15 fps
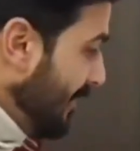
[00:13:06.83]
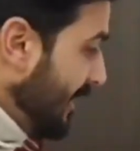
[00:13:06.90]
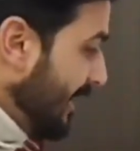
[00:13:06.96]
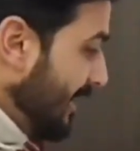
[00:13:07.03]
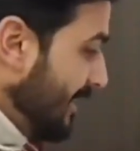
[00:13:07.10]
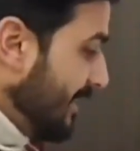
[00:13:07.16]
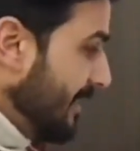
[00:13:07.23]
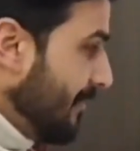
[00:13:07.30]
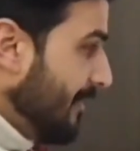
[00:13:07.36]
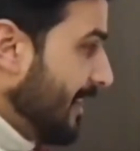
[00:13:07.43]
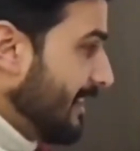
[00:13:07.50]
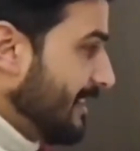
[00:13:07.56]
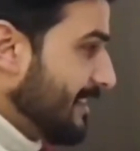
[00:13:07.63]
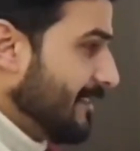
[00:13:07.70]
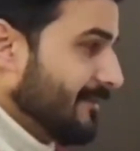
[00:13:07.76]
we can easily
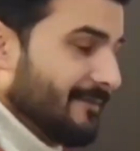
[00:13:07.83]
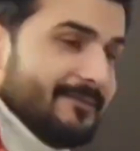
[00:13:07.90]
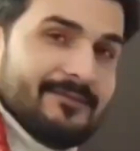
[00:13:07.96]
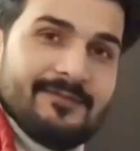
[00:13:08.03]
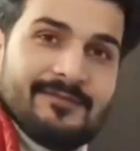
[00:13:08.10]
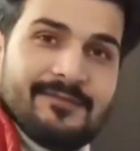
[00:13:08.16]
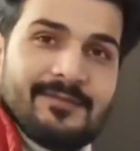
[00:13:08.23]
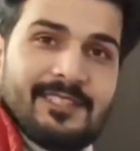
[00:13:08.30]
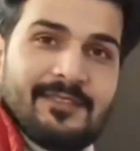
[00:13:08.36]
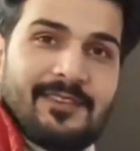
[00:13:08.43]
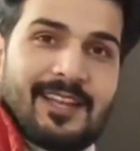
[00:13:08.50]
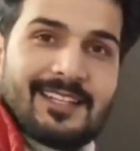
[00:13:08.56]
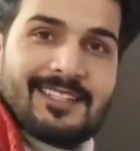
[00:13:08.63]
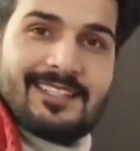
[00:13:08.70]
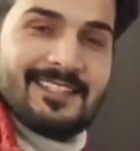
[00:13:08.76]
find the
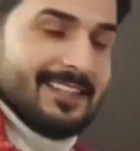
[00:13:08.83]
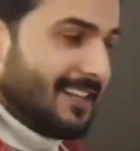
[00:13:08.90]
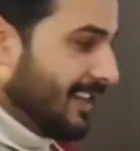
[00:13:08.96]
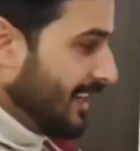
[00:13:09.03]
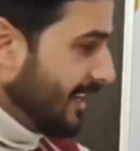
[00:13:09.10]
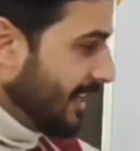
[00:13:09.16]
flux.